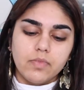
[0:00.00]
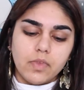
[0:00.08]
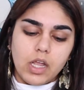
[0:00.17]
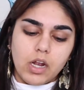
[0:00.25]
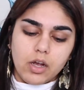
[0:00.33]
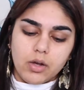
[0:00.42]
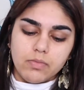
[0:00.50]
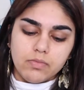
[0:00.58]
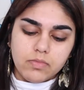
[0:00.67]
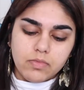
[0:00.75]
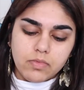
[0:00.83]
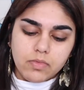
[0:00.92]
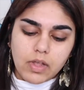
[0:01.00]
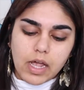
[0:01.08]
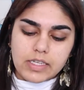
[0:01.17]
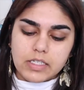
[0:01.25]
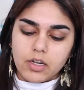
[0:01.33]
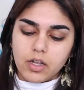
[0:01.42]
You know, I
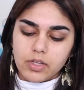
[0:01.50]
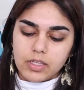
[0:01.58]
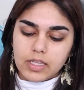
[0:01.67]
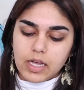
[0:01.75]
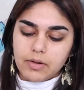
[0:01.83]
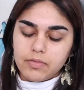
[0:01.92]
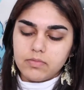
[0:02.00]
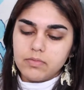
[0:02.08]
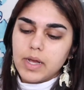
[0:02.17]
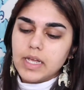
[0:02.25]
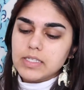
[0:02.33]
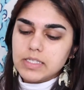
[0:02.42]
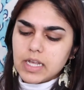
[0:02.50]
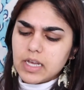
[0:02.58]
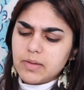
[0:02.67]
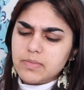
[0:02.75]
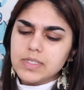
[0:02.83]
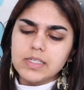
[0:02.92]
still don't think that my
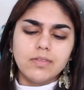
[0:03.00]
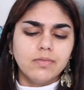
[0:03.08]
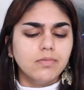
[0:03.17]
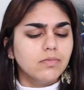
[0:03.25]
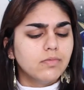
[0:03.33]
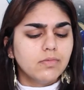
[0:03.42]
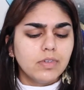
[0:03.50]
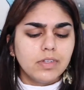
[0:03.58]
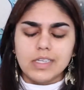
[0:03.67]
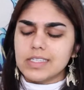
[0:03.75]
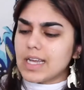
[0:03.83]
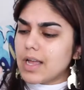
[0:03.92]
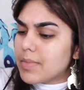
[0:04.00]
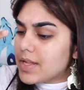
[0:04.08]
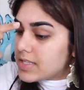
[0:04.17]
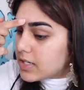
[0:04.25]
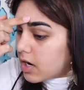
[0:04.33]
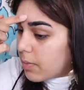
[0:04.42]
exams and
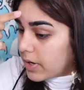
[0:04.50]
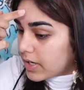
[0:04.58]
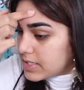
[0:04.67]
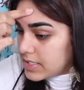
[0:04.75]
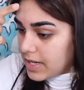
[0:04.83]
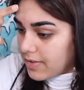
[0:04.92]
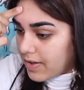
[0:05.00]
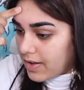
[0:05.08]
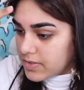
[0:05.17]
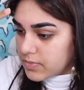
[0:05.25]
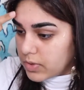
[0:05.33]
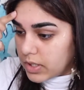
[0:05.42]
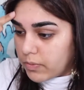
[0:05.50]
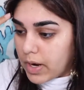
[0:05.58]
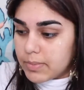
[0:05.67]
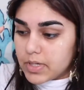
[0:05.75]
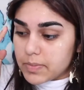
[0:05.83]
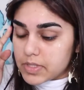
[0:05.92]
assignments and homework and stuff has really
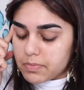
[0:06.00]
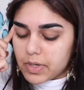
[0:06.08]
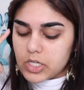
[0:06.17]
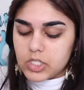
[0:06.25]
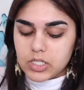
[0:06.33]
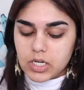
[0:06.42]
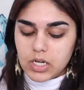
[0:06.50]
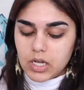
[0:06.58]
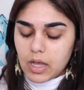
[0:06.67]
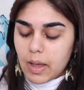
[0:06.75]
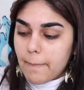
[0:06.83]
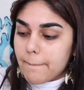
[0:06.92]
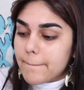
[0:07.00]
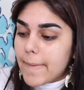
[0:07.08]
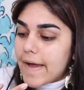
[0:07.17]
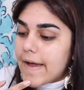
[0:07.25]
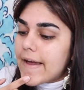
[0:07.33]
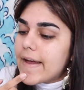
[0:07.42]
ramped up as much,
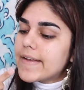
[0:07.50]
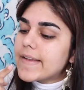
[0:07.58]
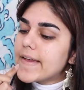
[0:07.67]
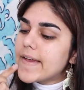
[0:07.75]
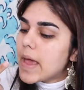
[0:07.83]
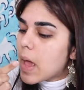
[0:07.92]
but